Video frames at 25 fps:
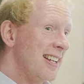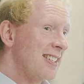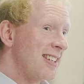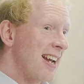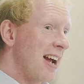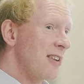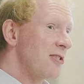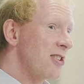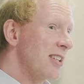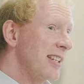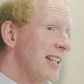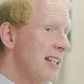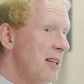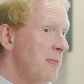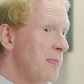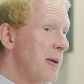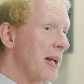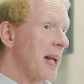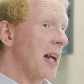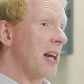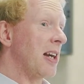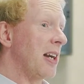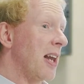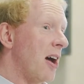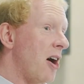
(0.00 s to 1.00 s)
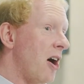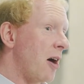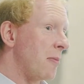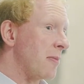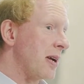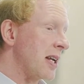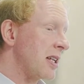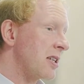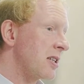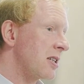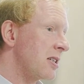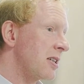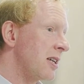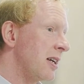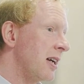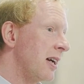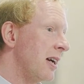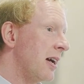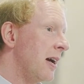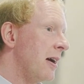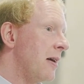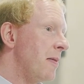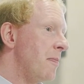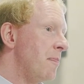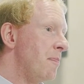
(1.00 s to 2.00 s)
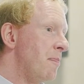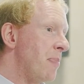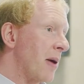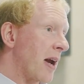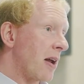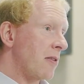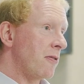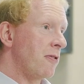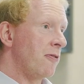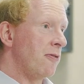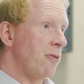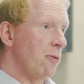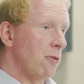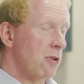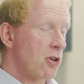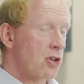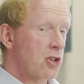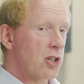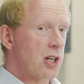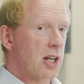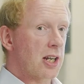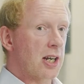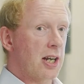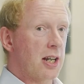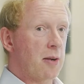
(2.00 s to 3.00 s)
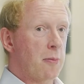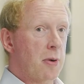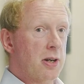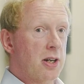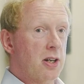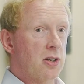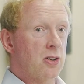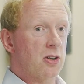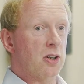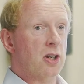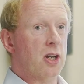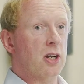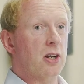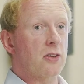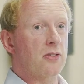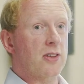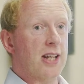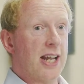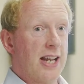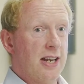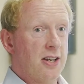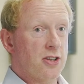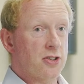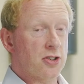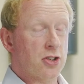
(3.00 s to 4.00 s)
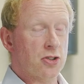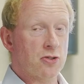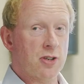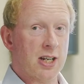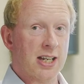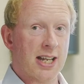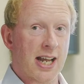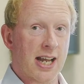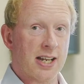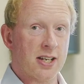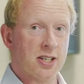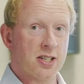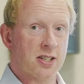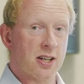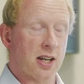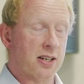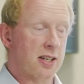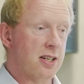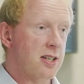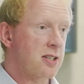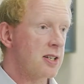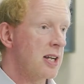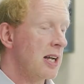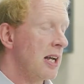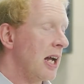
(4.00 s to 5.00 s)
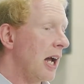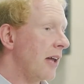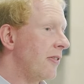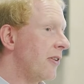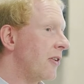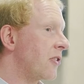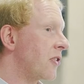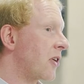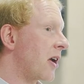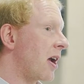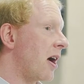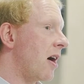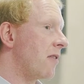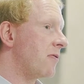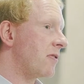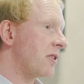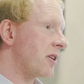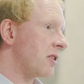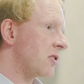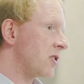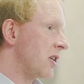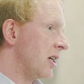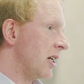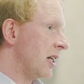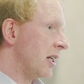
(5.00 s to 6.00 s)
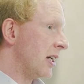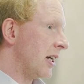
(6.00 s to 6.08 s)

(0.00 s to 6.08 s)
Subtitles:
sounds a little bit alarmist, but unfortunately when you look at the industry case studies, and this covers